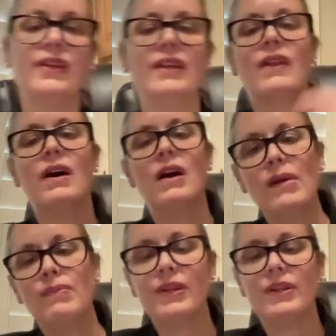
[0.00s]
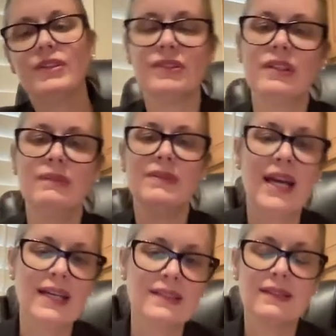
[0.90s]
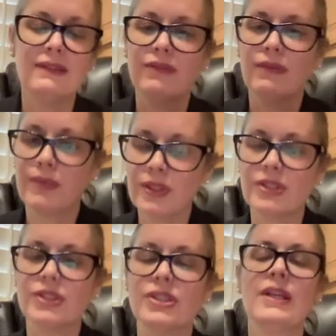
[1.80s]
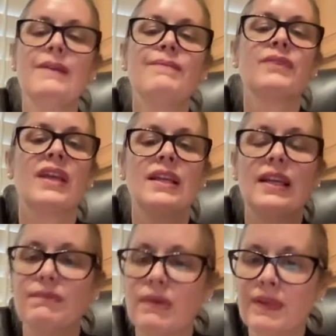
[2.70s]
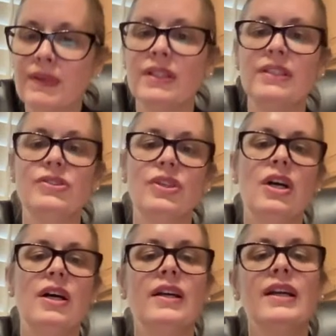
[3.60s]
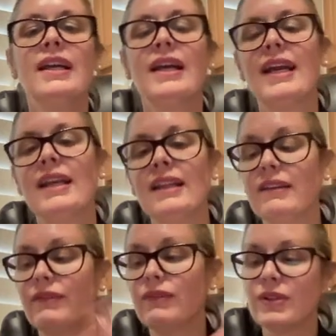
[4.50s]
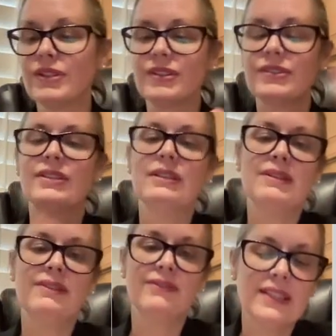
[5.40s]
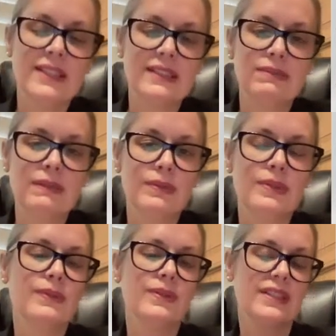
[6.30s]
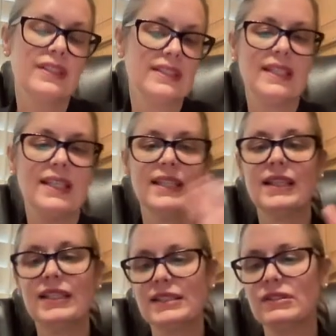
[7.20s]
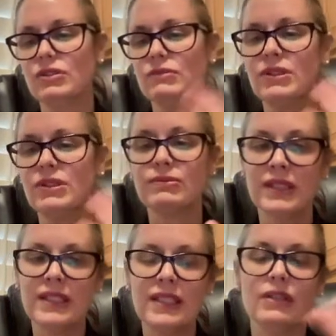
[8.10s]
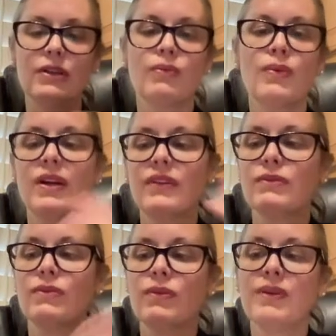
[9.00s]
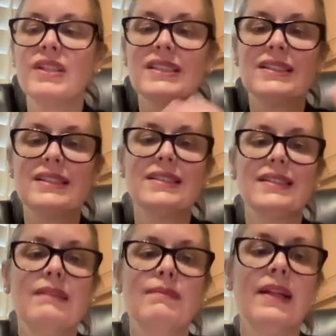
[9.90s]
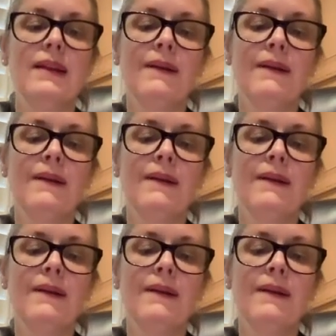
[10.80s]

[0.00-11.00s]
And the operators are going to be asking for push and capability draw. And of course, there's going to be finance people who are going to say that this is too much money, or what is the sustainment